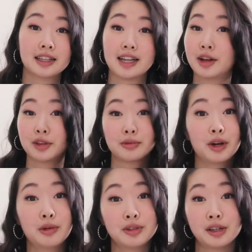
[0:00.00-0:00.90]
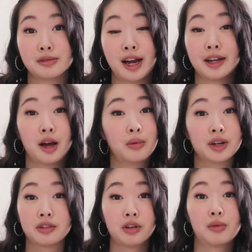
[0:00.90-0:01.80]
down the road they'll write a
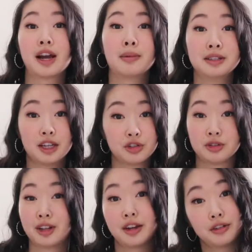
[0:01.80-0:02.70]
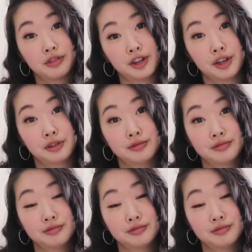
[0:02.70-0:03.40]
wonderful recommendation letter for you.